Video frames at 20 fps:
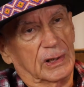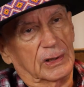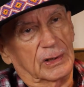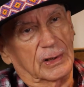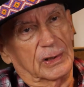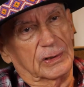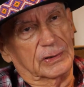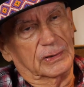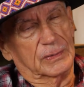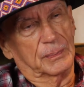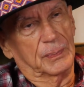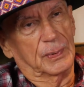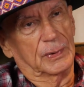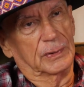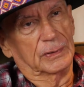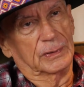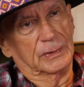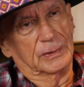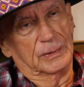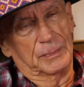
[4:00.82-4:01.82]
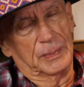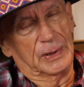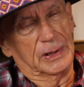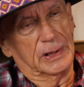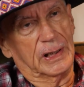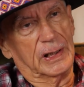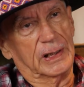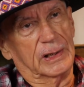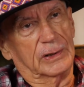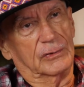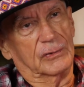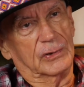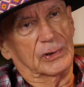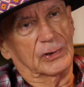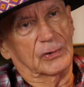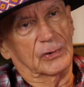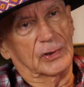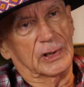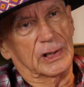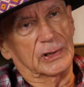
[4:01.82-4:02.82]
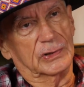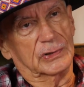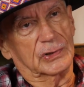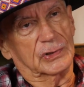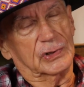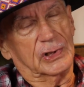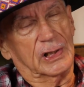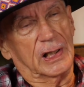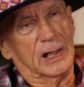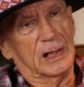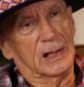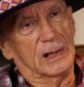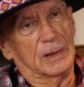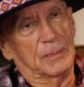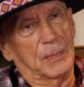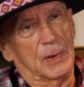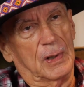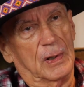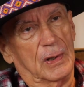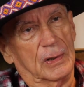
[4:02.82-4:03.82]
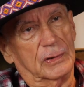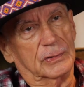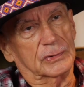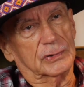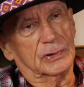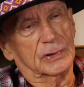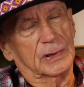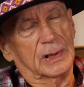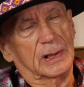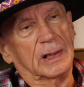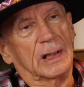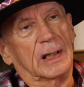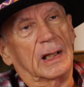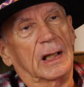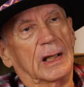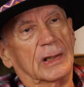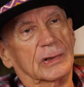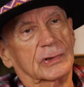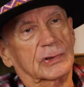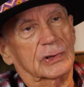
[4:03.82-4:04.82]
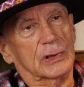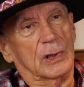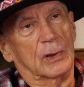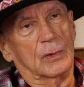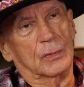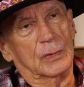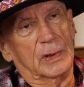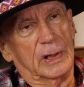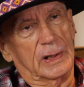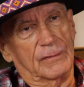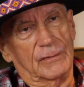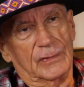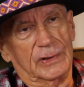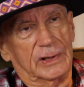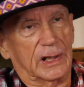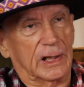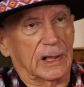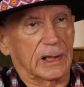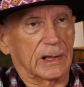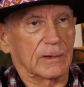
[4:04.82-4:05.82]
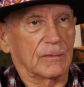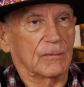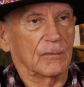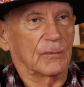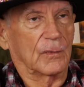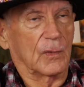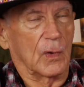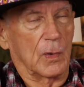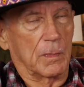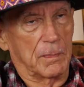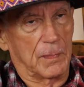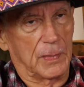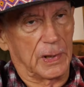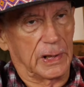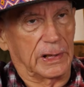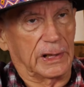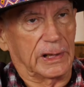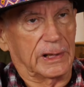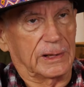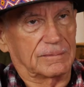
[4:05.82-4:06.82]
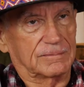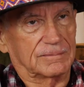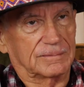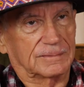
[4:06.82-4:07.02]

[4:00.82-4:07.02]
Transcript: cut the big hickory trees, the scaly barks, and sold everything for money.